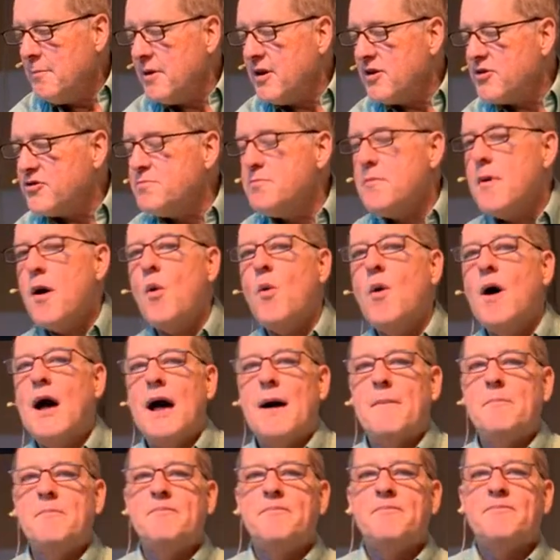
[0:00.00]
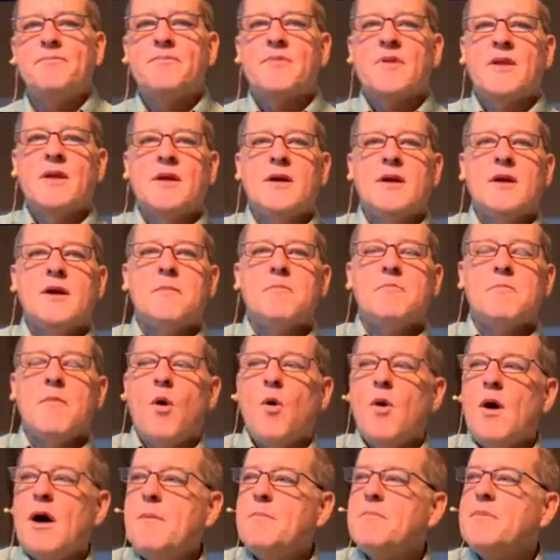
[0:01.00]
But it's Moab.
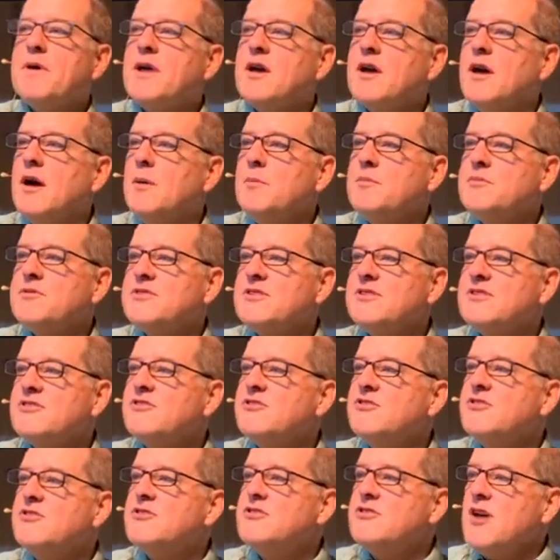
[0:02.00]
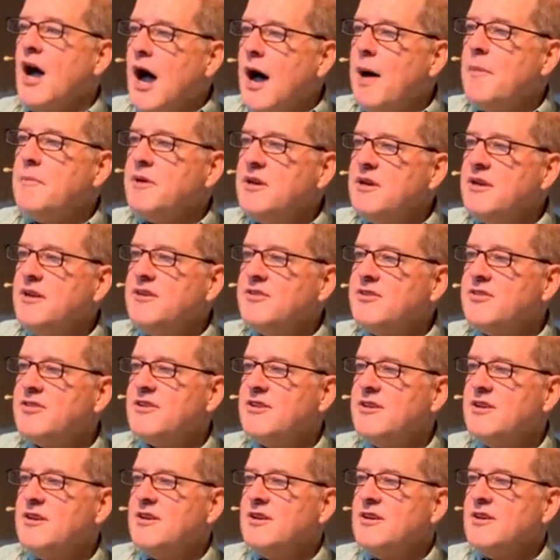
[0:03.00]
Moab becomes this
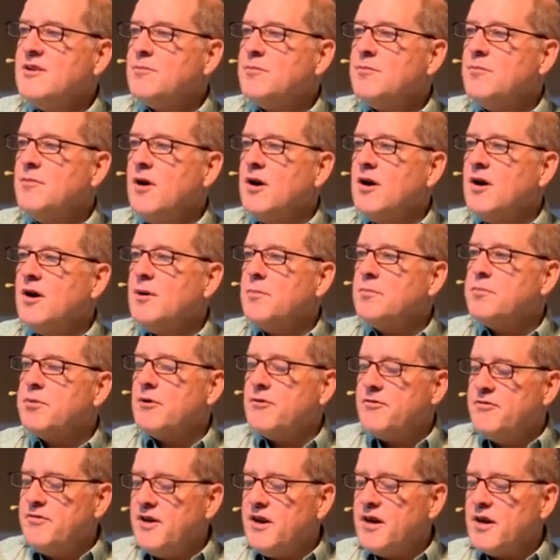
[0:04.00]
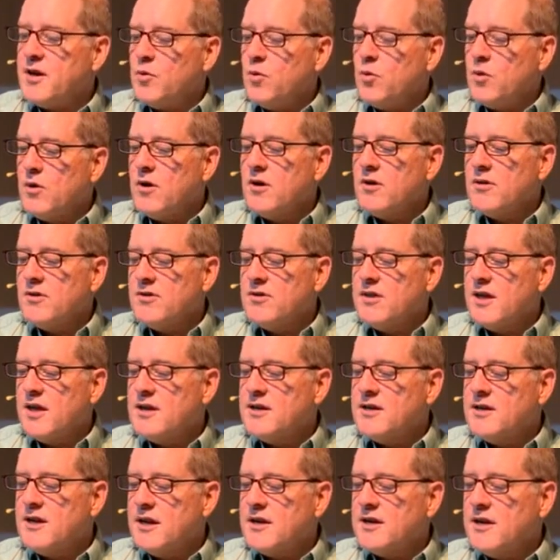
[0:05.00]
dominant uh, prophetic word
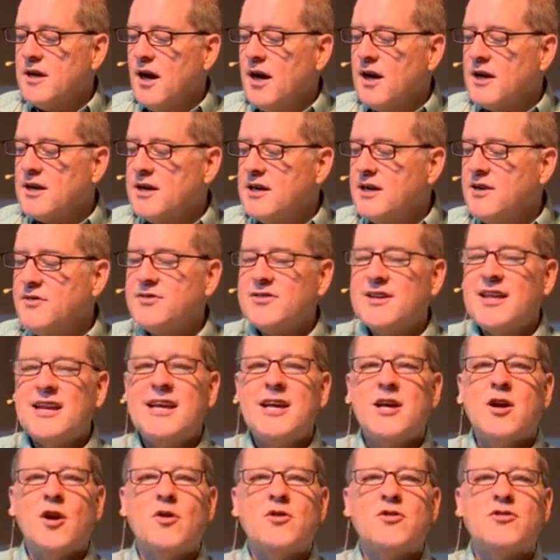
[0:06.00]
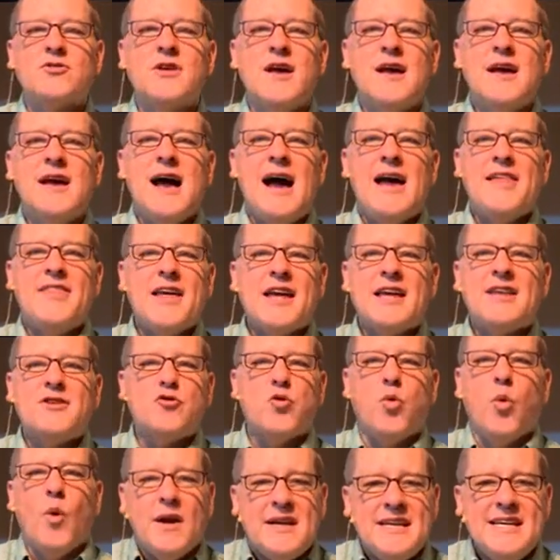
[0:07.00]
that, that God gives. And he goes, I think
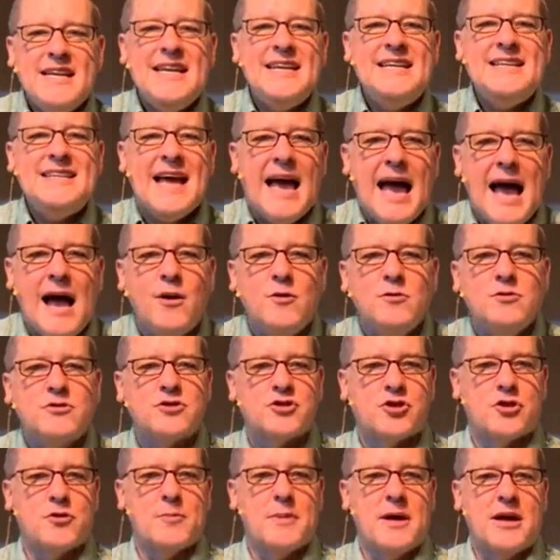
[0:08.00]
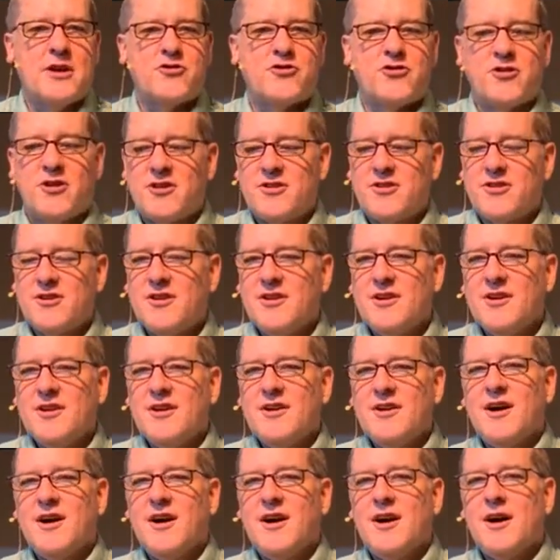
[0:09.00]
20 towns are mentioned
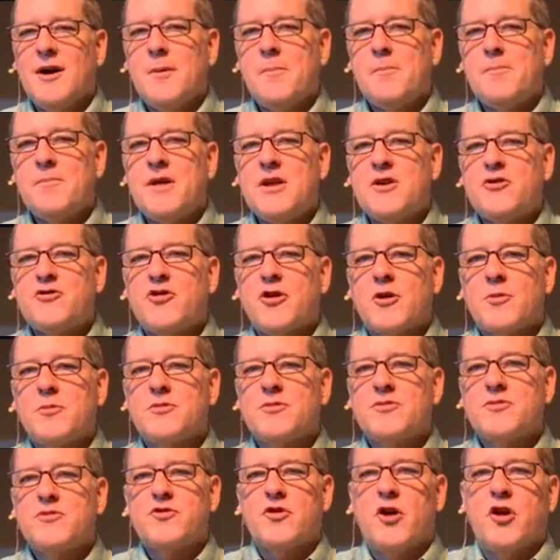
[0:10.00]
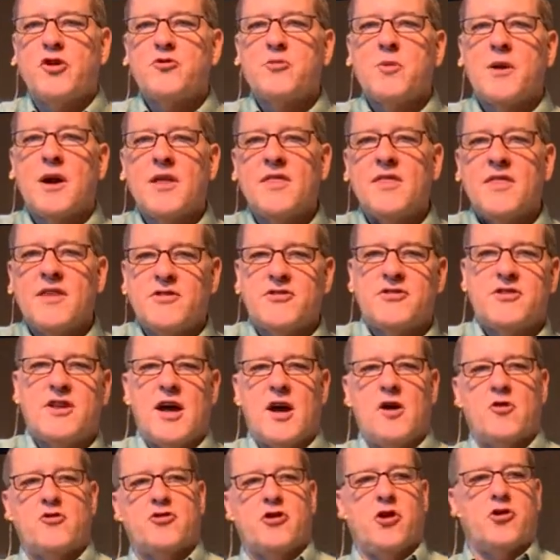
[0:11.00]
um, in terms of judgment on this
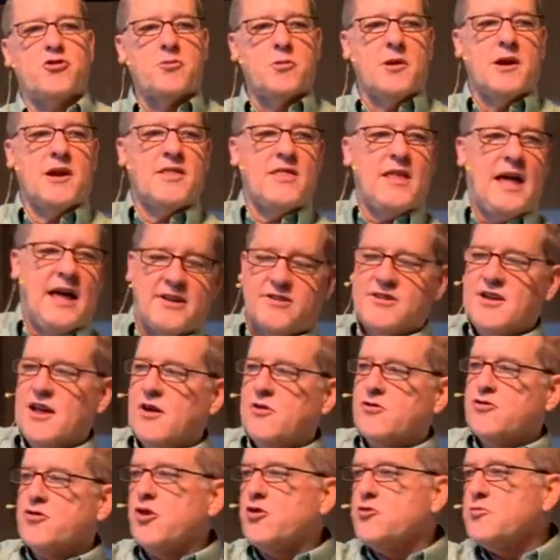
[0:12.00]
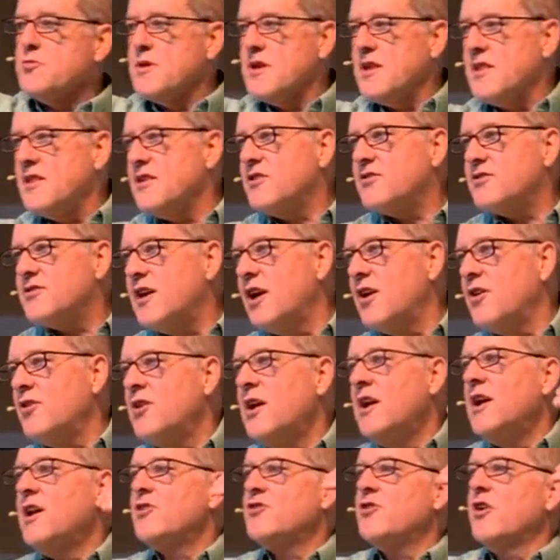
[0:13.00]
town, judgment on that town, judgment on this
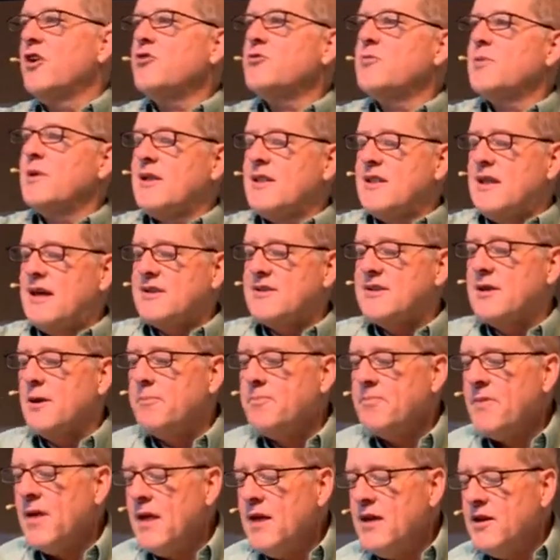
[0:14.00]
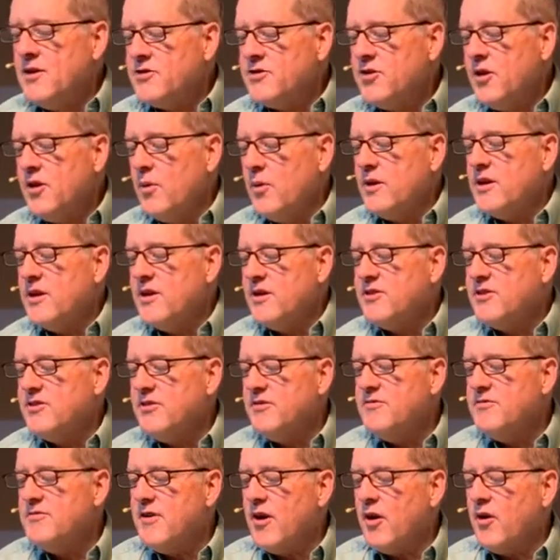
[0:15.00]
town, judgment on that town. So it's
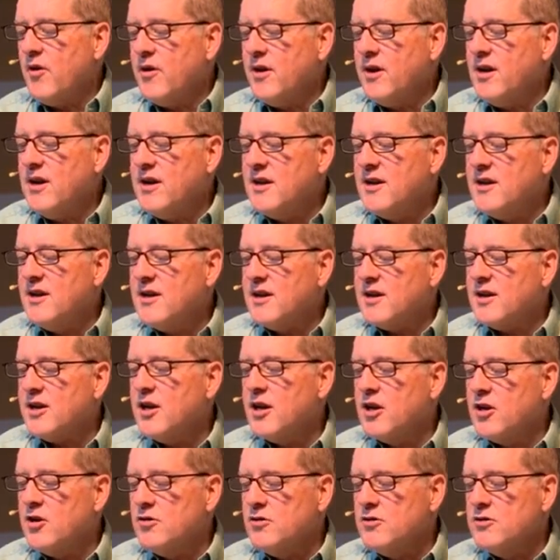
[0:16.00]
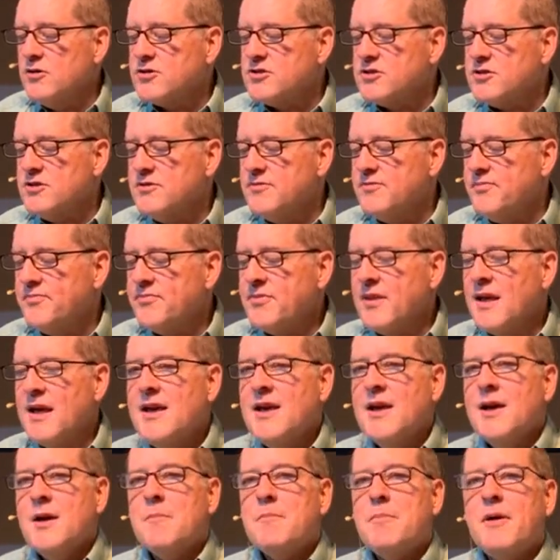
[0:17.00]
a very conclusive.
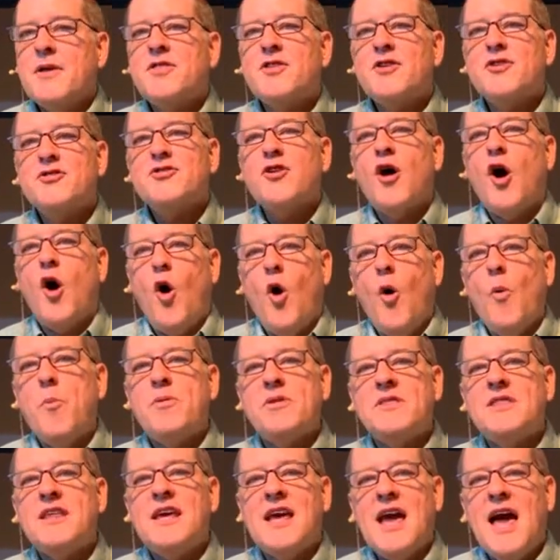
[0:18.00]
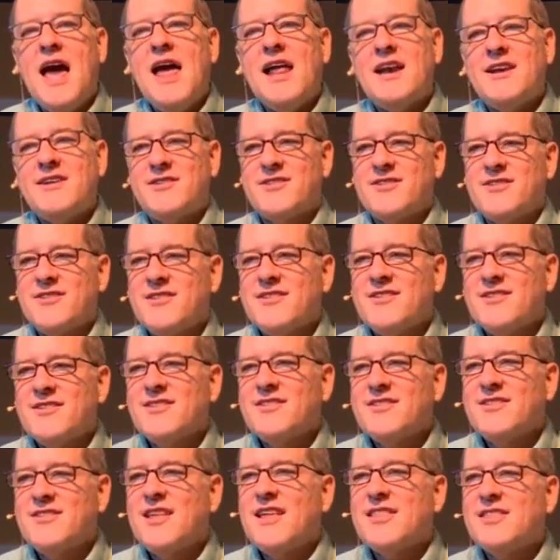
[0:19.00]
But there's hope at the end
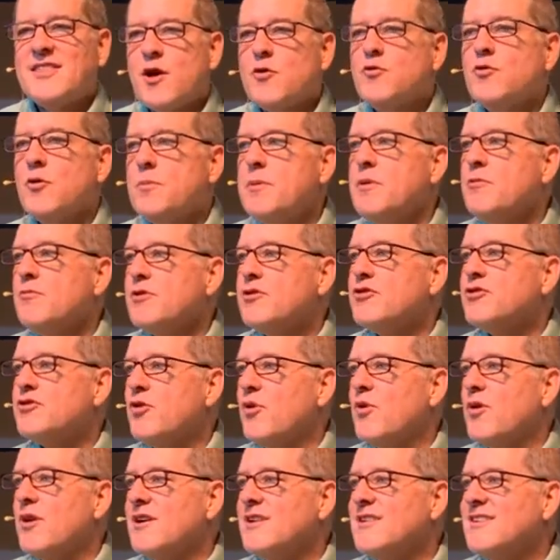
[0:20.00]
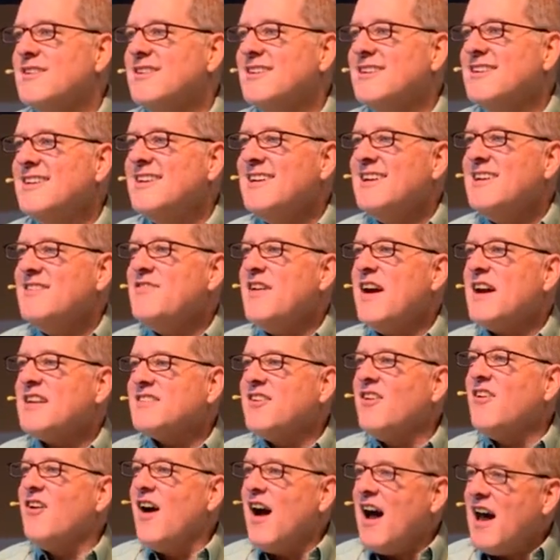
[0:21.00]
that they will be restored. In
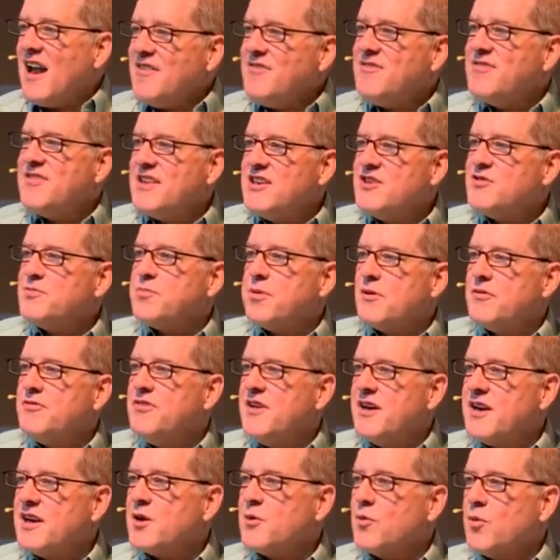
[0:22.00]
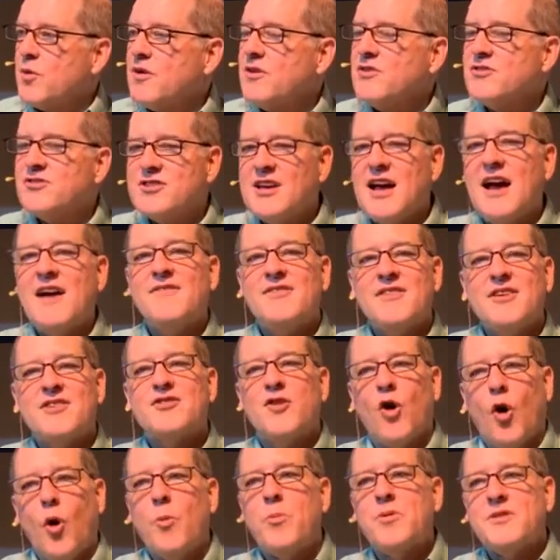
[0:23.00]
fact, a lot of these prophetic words have
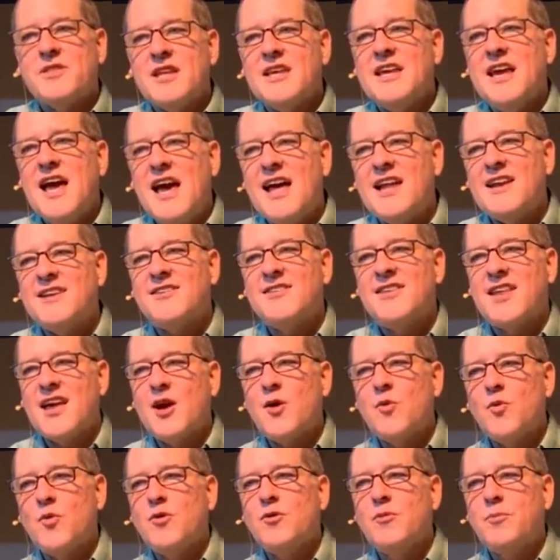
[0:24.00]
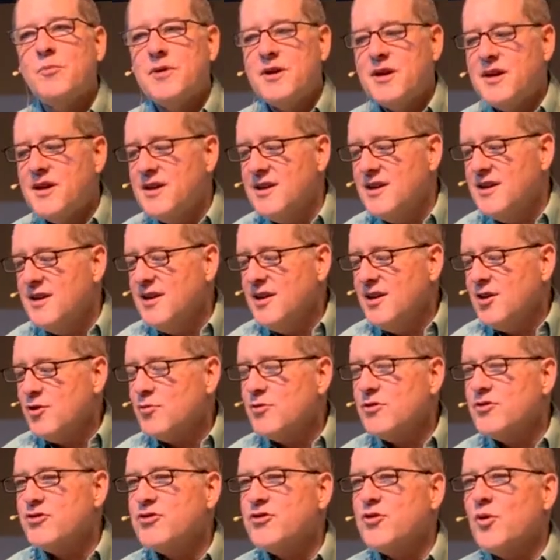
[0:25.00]
this hope at the end. They will be
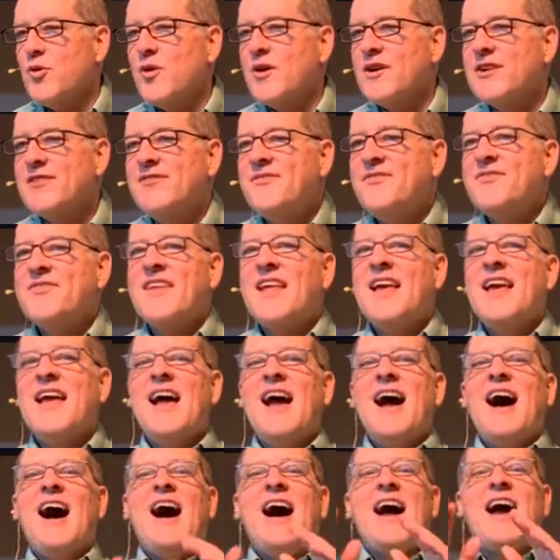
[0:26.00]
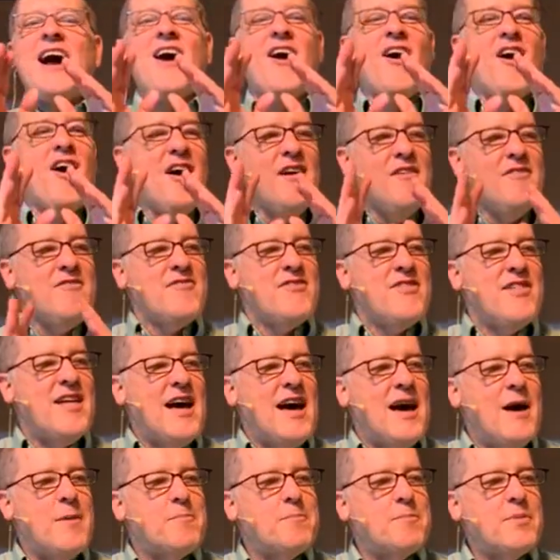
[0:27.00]
restored. I love
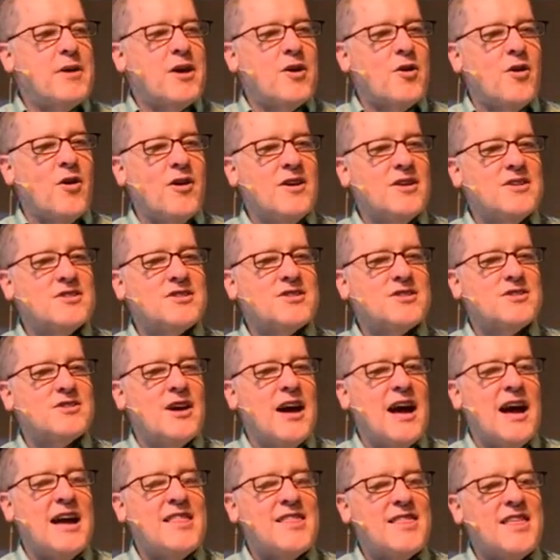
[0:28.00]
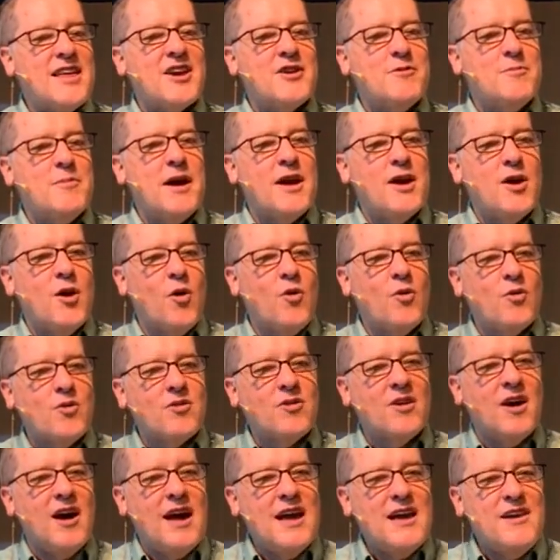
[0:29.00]
that because I think of my
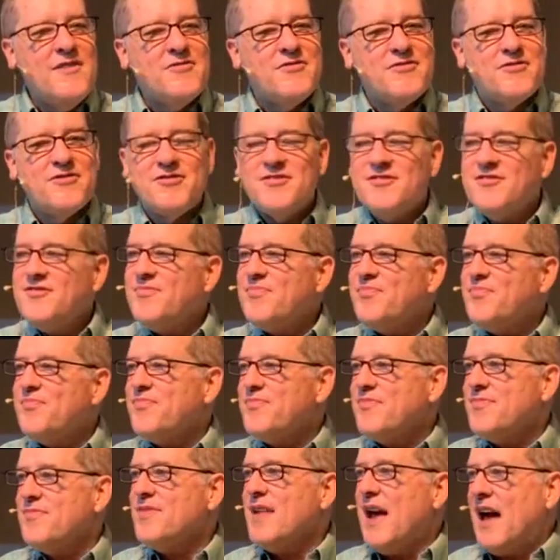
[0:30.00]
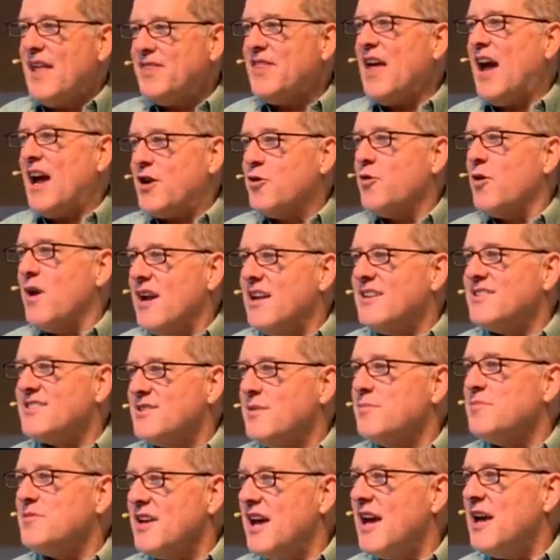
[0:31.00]
own life, not that great
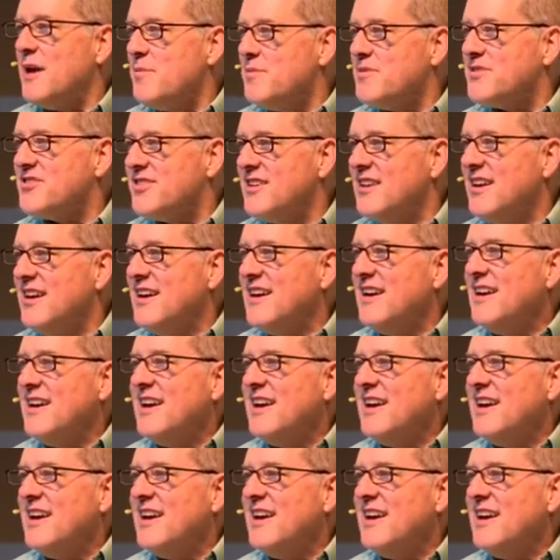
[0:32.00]
sometimes,